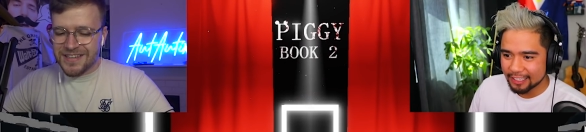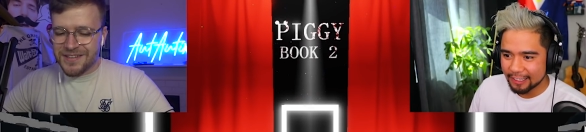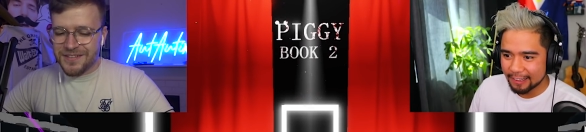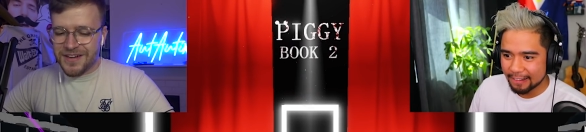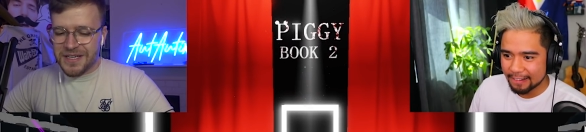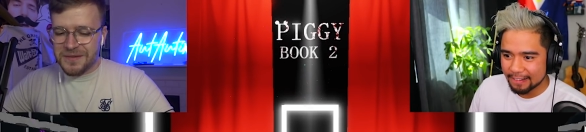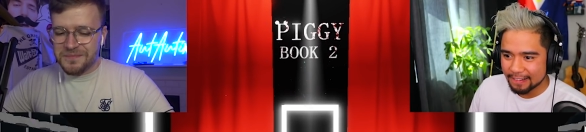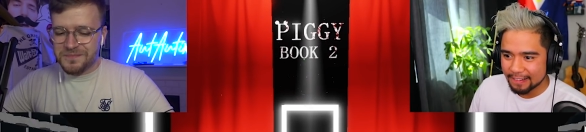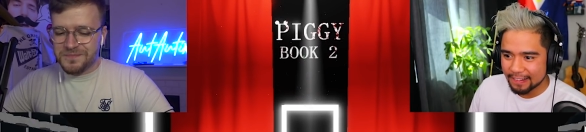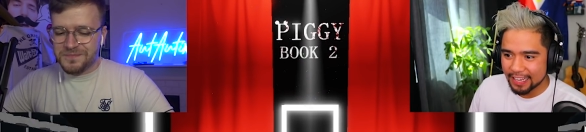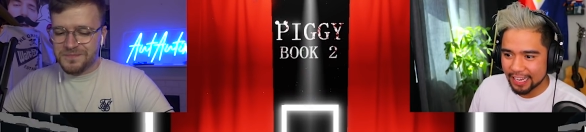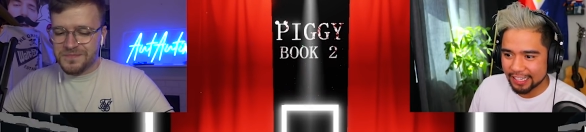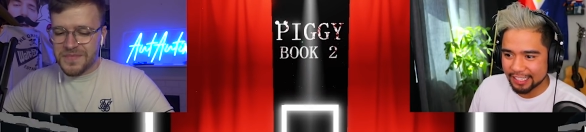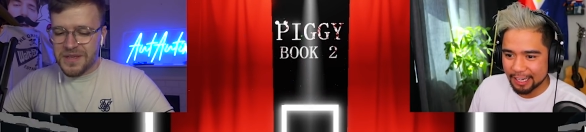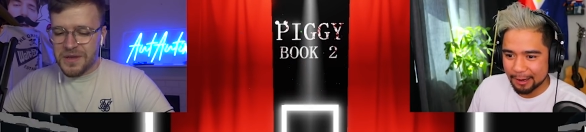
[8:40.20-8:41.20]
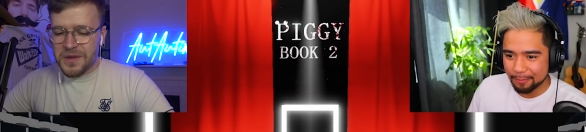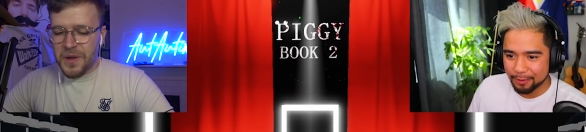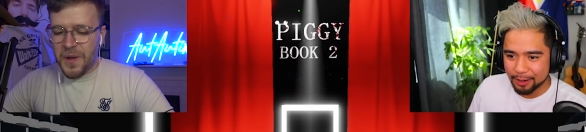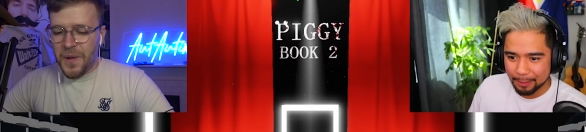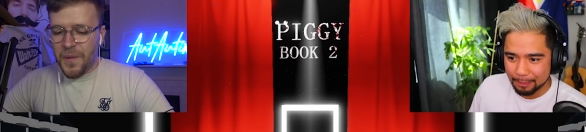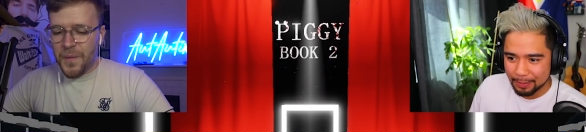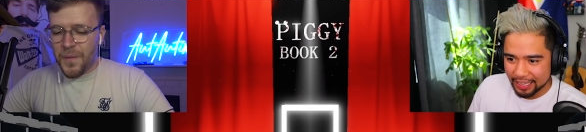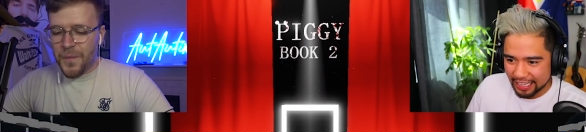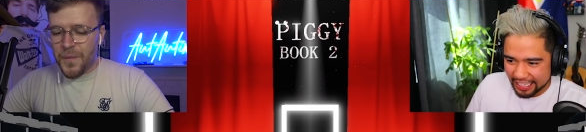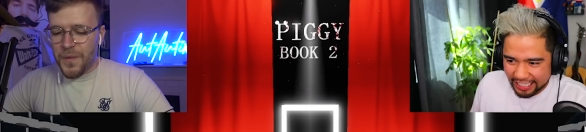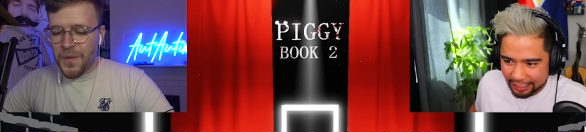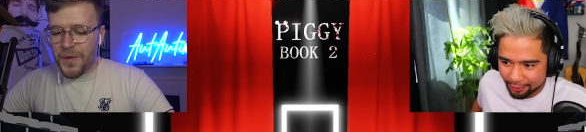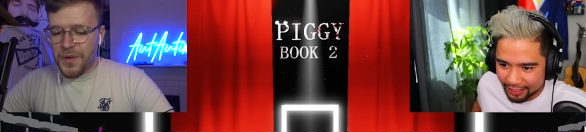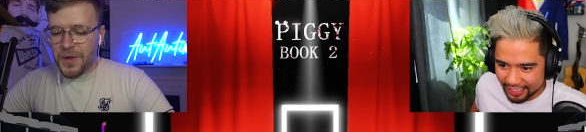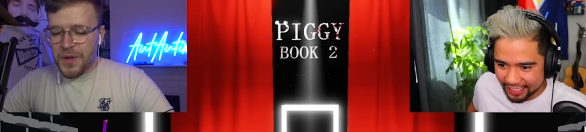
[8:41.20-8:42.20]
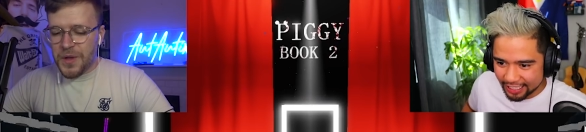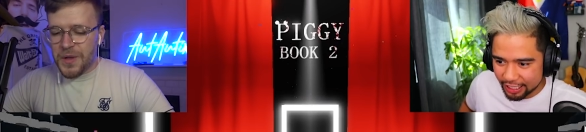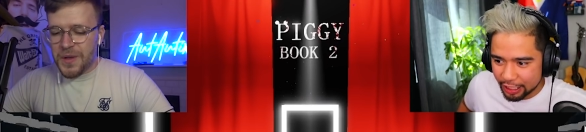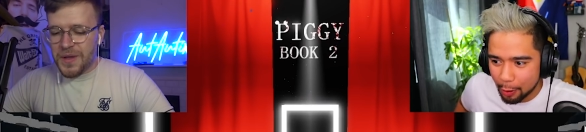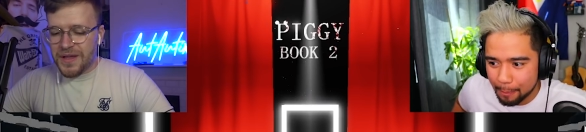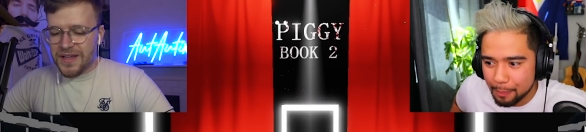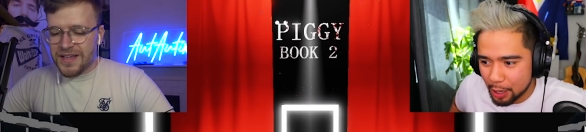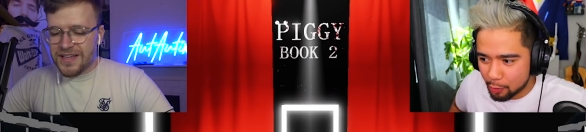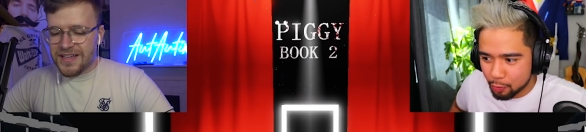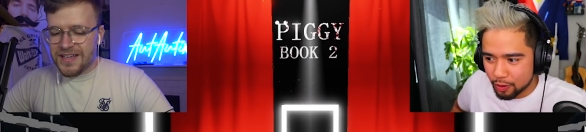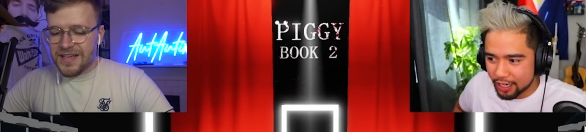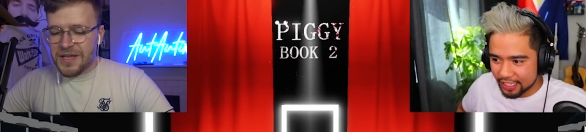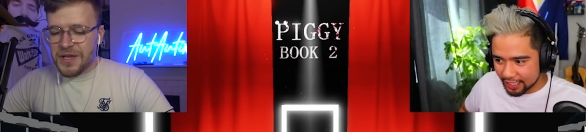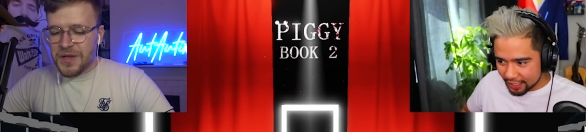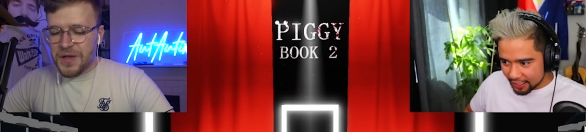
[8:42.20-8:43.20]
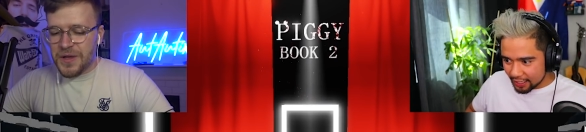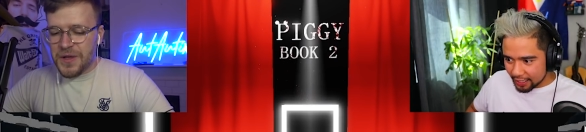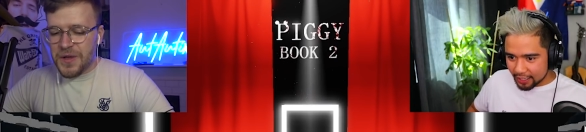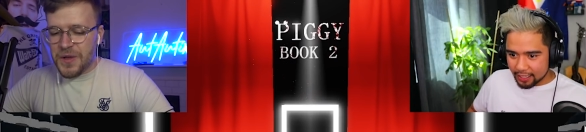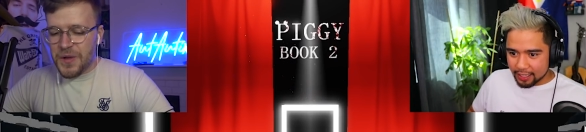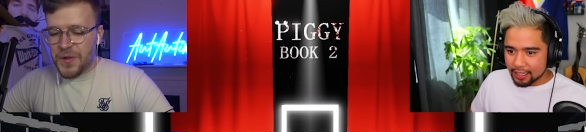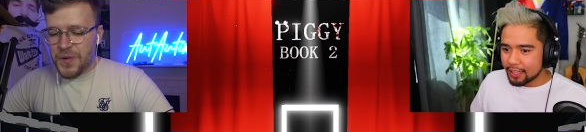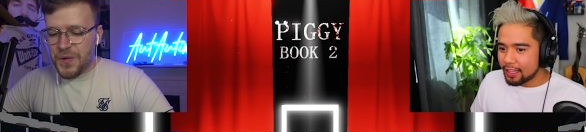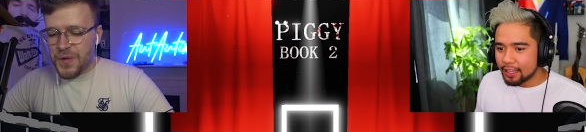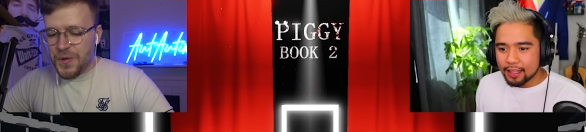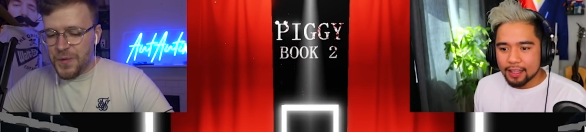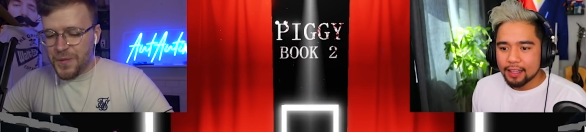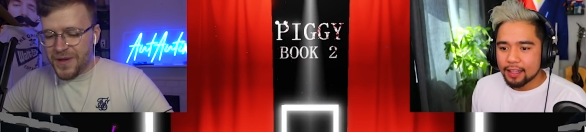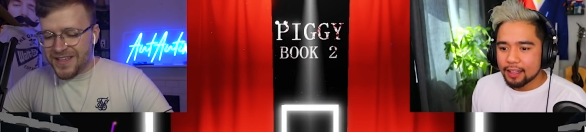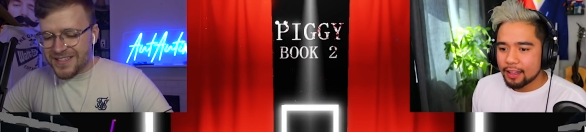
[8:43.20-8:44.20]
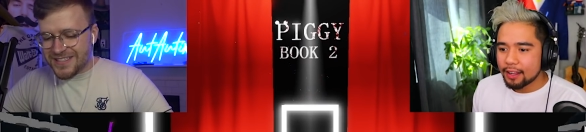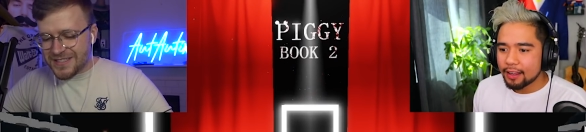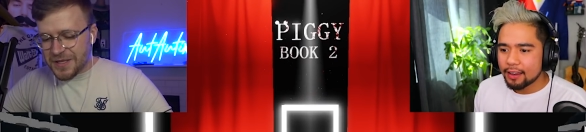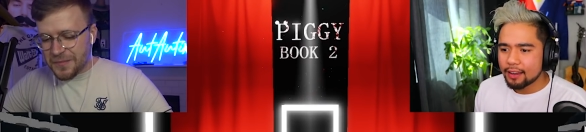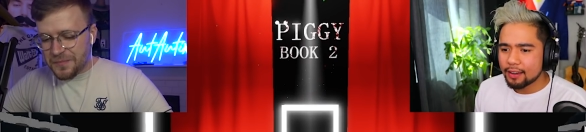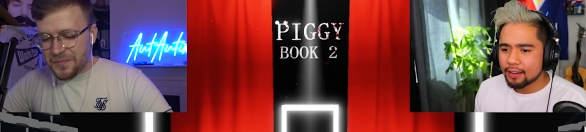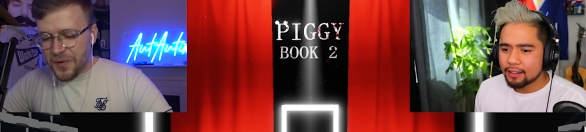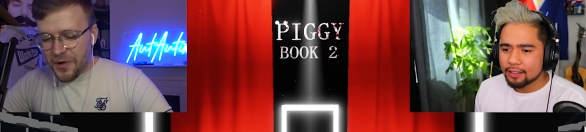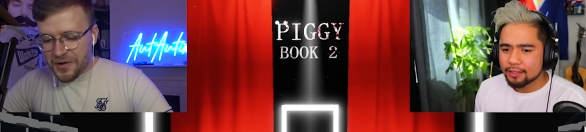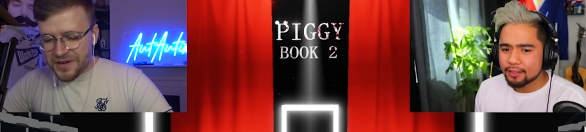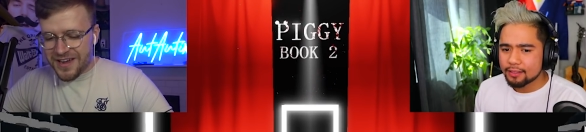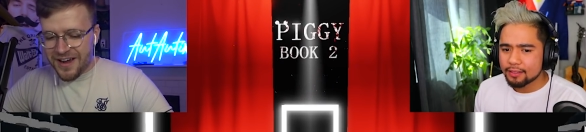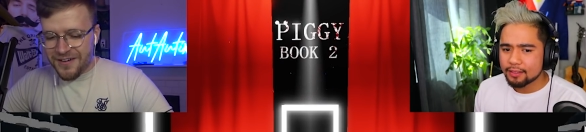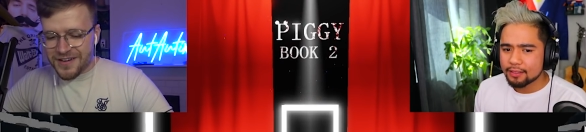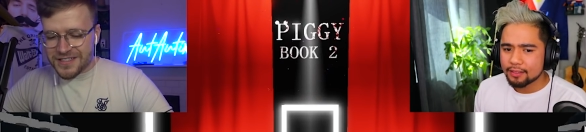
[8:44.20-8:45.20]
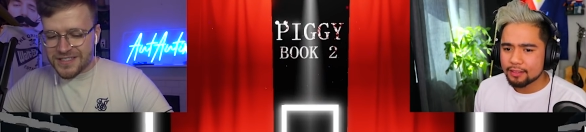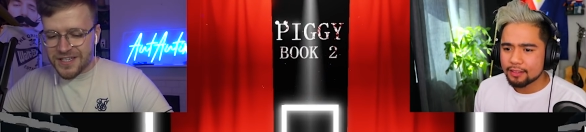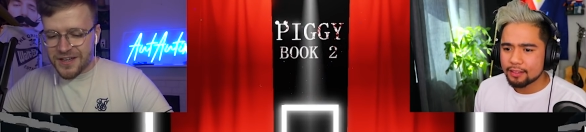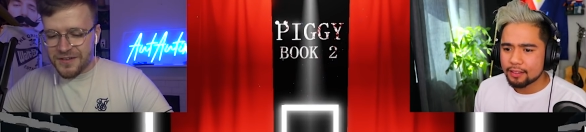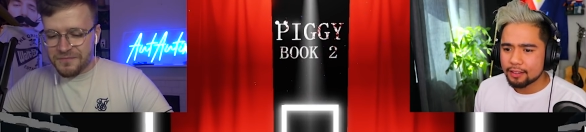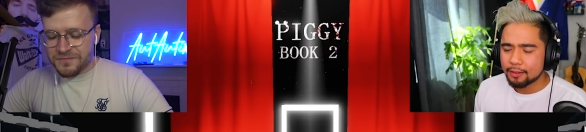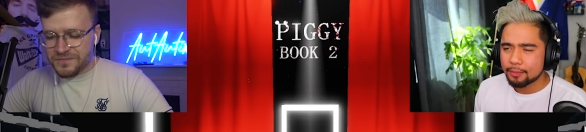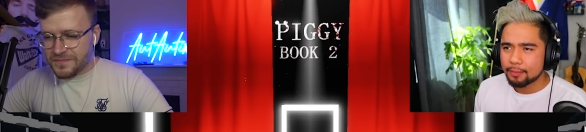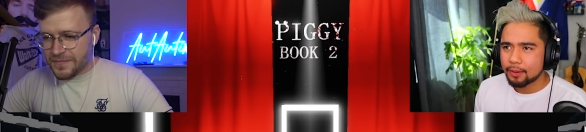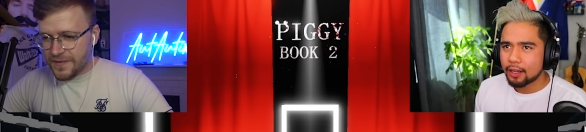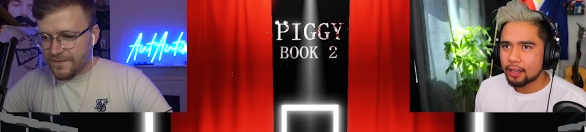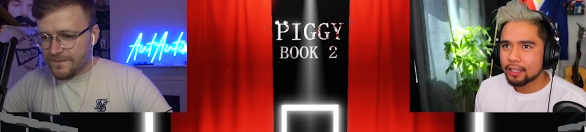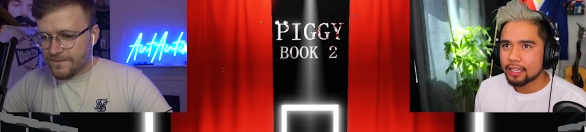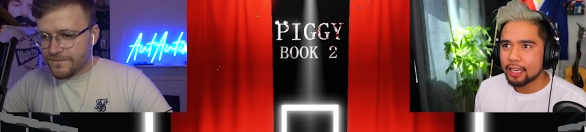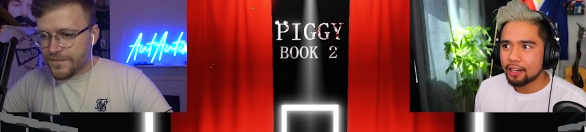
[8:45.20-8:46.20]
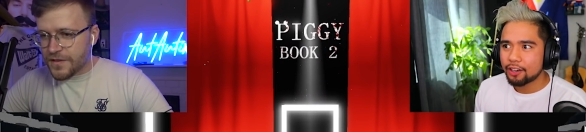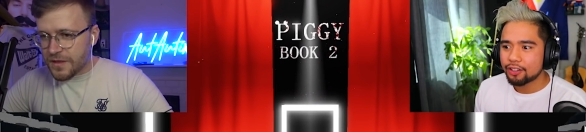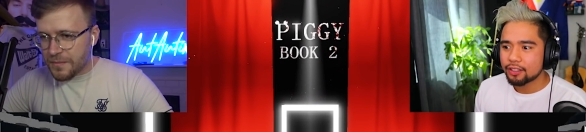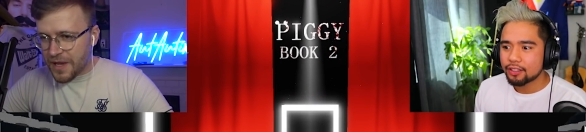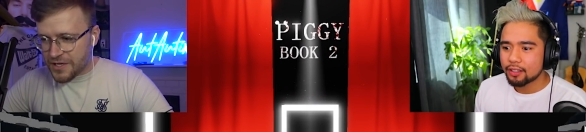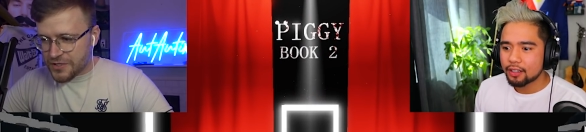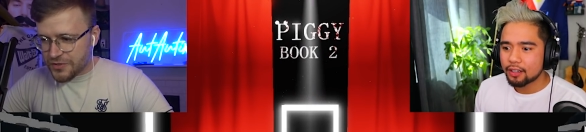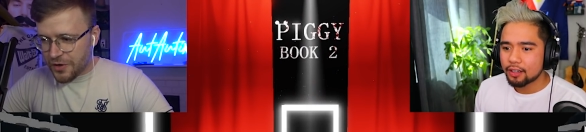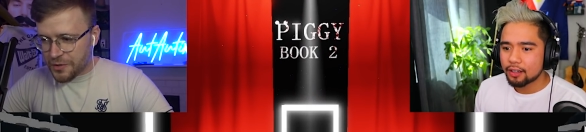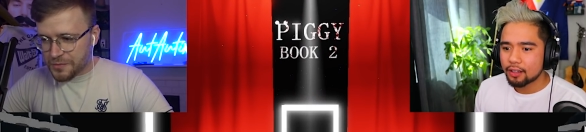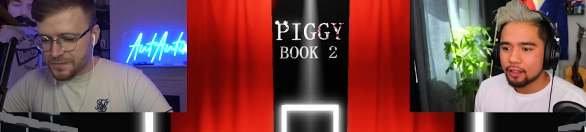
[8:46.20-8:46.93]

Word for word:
Speaker 1: You ready?
Speaker 2: Yes, I'm completely ready. Let's go. Book 1.
Speaker 1: Who is the bot character for the Metro?